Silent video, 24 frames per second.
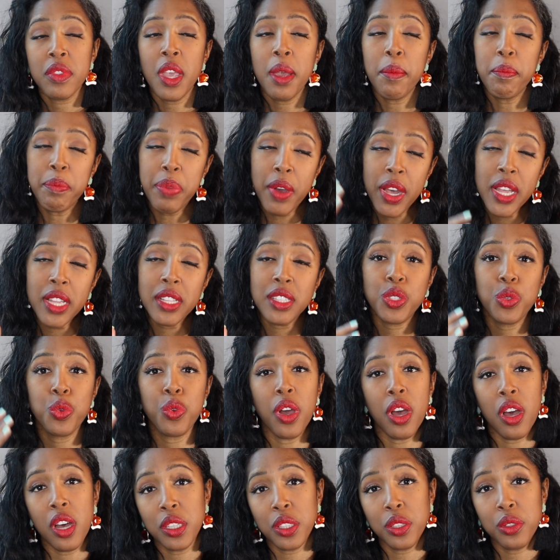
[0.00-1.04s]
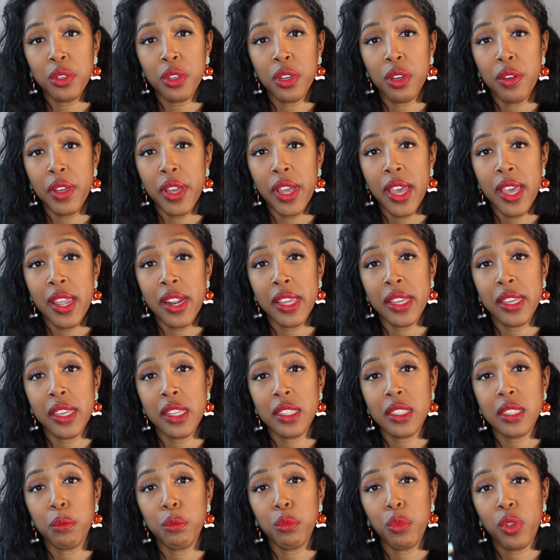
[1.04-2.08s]
but to also go ahead and get
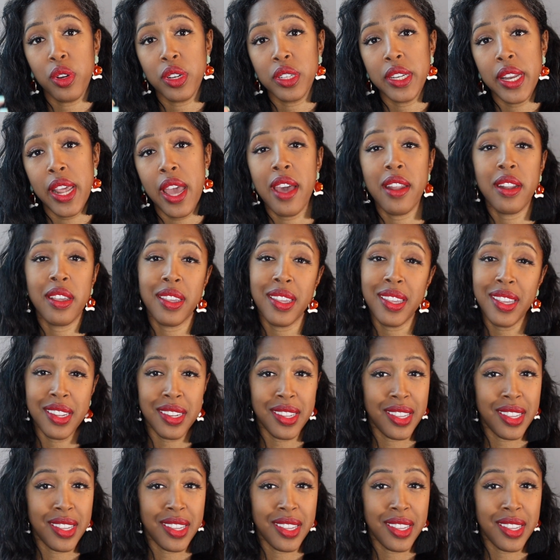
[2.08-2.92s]
some more data and